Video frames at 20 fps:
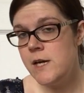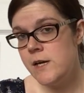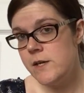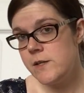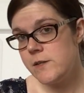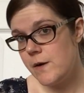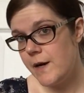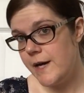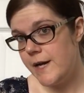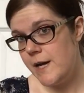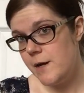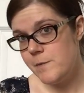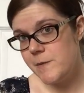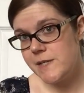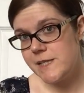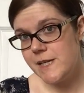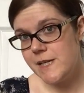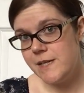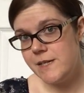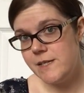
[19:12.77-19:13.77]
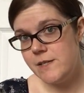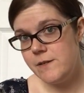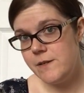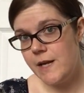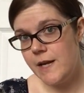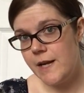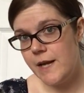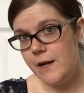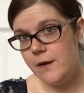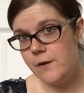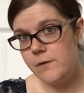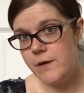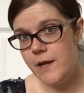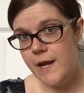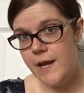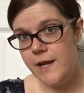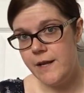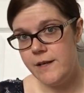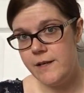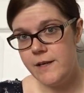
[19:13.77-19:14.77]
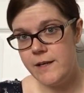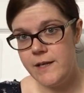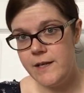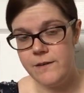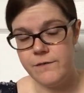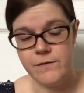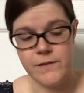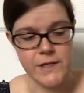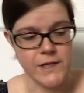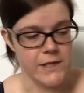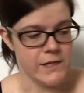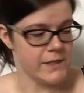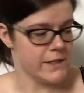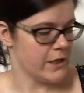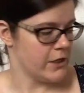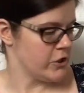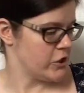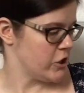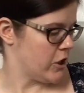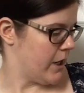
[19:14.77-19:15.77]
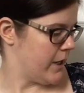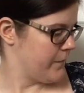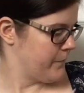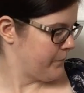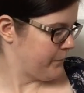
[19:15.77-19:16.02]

So I am excited to get out and give these a shot.